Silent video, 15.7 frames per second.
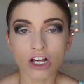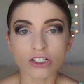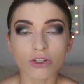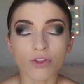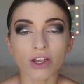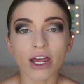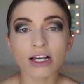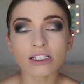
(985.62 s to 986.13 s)

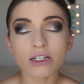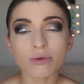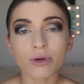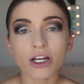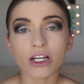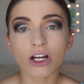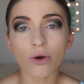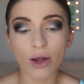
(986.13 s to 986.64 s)
So the next thing we're
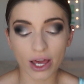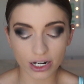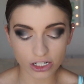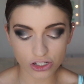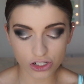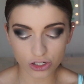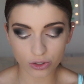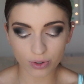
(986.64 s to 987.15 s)
going to go ahead
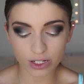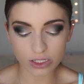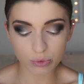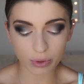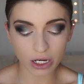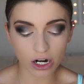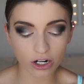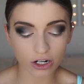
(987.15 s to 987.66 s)
and do is
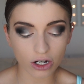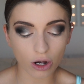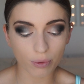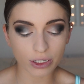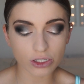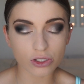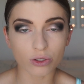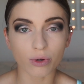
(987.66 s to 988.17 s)
we are
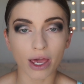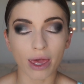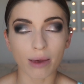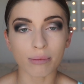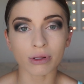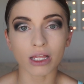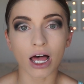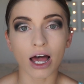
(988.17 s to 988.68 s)
going to
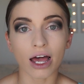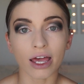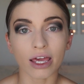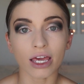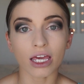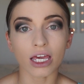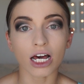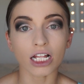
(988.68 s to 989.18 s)

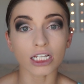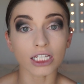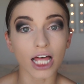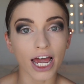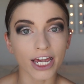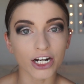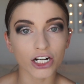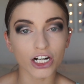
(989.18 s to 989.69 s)
apply a
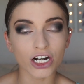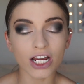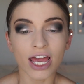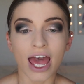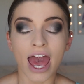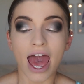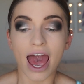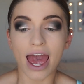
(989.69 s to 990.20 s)
liner,
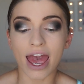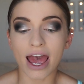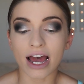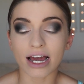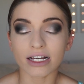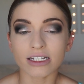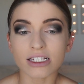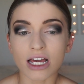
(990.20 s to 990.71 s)

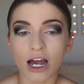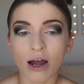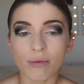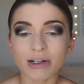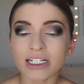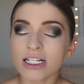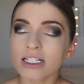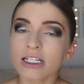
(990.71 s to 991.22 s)

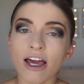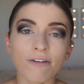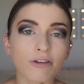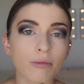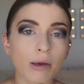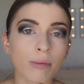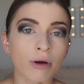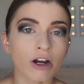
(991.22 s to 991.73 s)
and it doesn't have
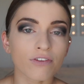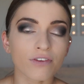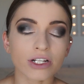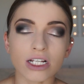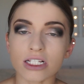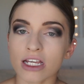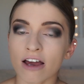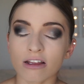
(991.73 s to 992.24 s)
to be
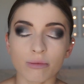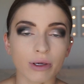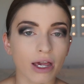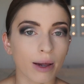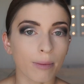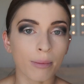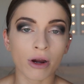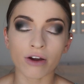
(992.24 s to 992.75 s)
perfect, doesn't have to be
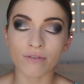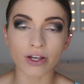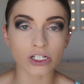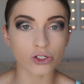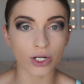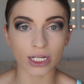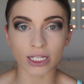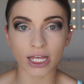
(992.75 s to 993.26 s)
a perfect
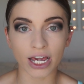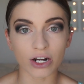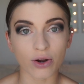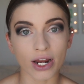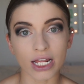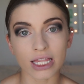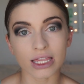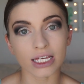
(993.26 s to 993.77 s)
straight line or
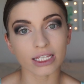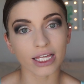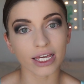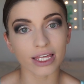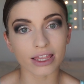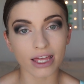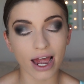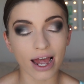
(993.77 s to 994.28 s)
anything
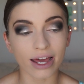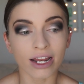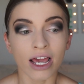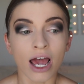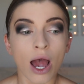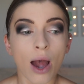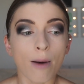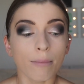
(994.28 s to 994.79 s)
like that,
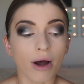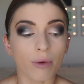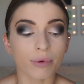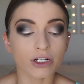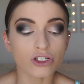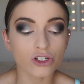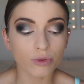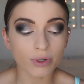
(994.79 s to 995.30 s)
but
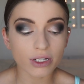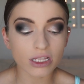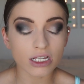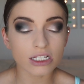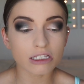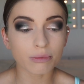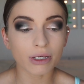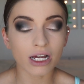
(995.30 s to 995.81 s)
we're doing
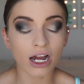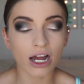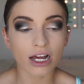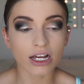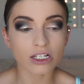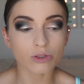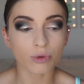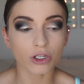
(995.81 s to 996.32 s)
this
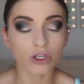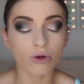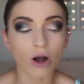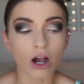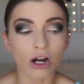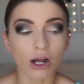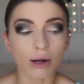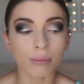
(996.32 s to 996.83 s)
because when you
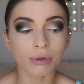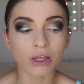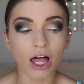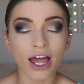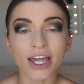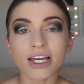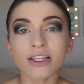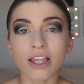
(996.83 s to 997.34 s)
are
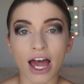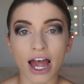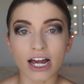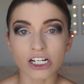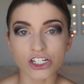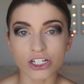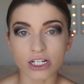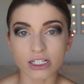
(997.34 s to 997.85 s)
applying
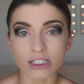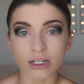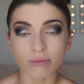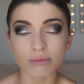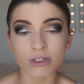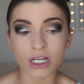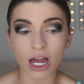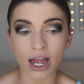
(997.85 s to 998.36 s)
lashes,
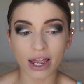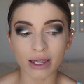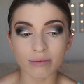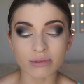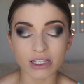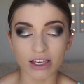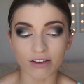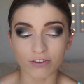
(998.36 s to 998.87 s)

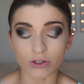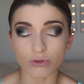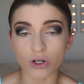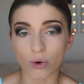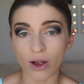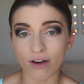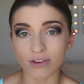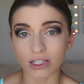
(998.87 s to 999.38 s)
sometimes if you
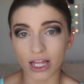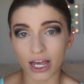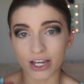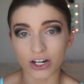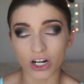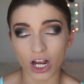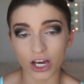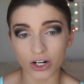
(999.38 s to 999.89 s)
don't have a
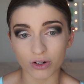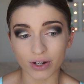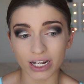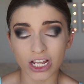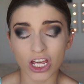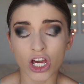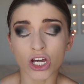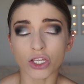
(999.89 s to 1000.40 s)
liner under
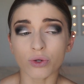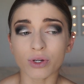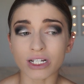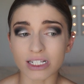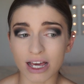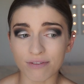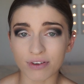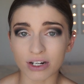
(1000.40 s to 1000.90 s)
it, you
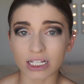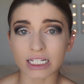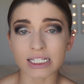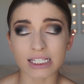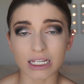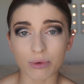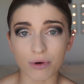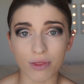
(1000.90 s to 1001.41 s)
can definitely
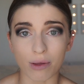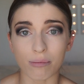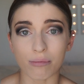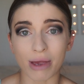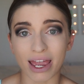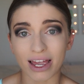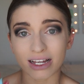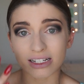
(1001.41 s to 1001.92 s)
see where the
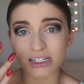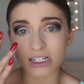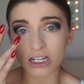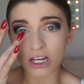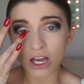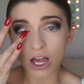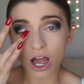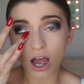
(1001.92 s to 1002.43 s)
band
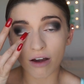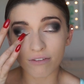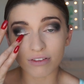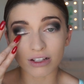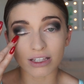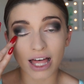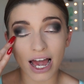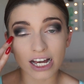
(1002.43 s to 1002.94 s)
of
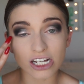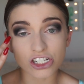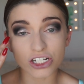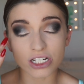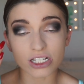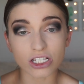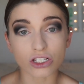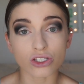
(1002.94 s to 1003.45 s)
the
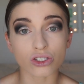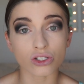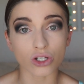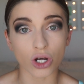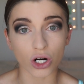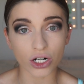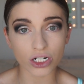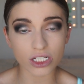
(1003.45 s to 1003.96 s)
lashes
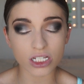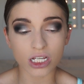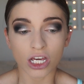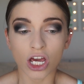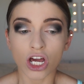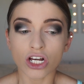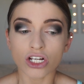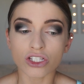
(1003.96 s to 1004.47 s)
start.
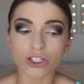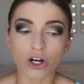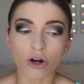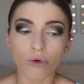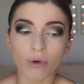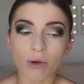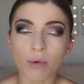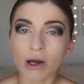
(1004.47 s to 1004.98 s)

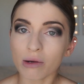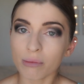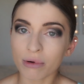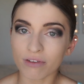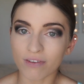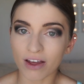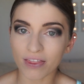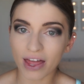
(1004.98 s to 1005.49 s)
So we want to
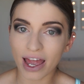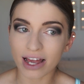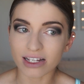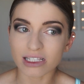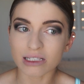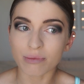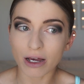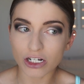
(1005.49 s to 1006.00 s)
prevent that,
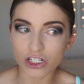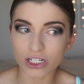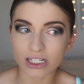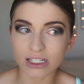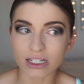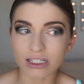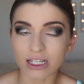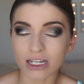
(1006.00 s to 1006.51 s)
especially
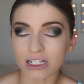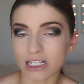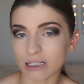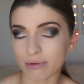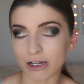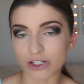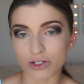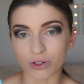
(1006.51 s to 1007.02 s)
since it is a
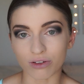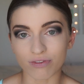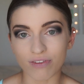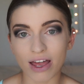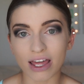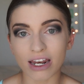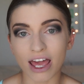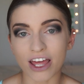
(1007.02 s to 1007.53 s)
special
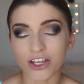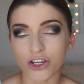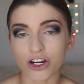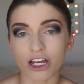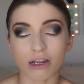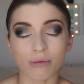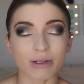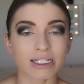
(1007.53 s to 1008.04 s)
event and you're
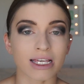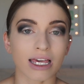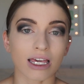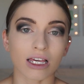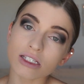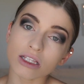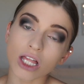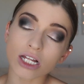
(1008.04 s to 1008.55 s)
going to be
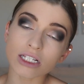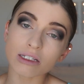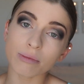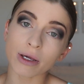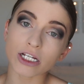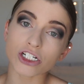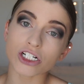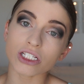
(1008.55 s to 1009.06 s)
taking lots of
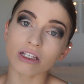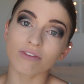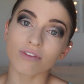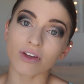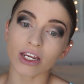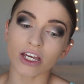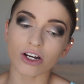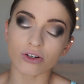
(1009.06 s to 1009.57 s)
pictures and
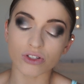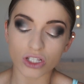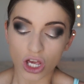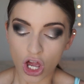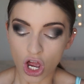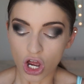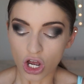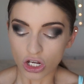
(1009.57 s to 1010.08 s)
videos.
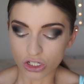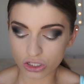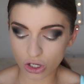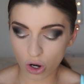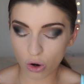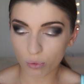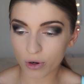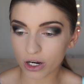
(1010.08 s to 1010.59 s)

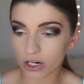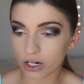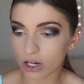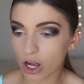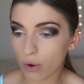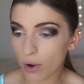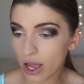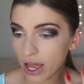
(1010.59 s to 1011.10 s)
So we're going to
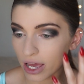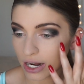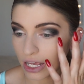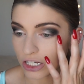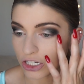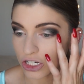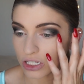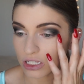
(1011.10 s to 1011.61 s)
go ahead
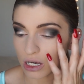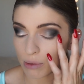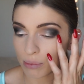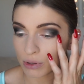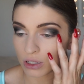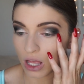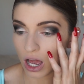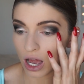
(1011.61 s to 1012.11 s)
and just
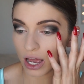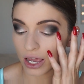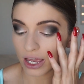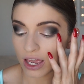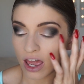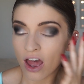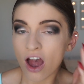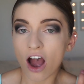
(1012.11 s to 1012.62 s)

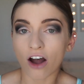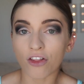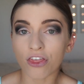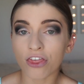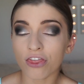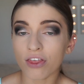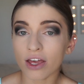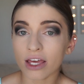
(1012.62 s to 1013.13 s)
apply a
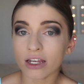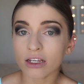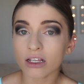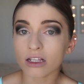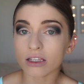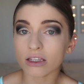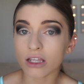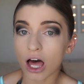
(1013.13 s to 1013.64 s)

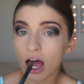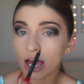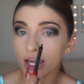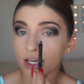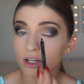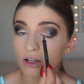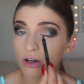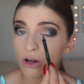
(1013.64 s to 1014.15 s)
thin
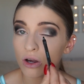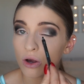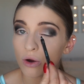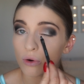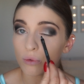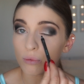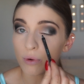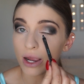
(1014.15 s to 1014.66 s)
line
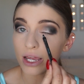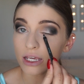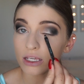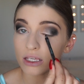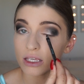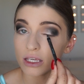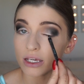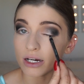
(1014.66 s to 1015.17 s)
right
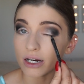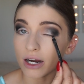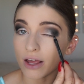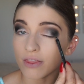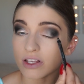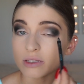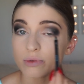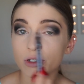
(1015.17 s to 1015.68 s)
here,
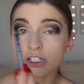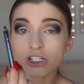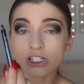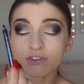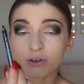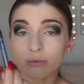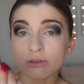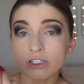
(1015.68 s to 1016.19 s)
and this one is
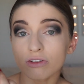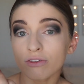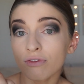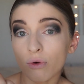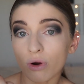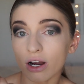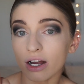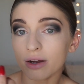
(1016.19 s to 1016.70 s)
just from
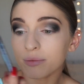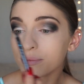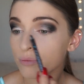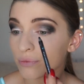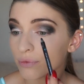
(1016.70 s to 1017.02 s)
Sephora.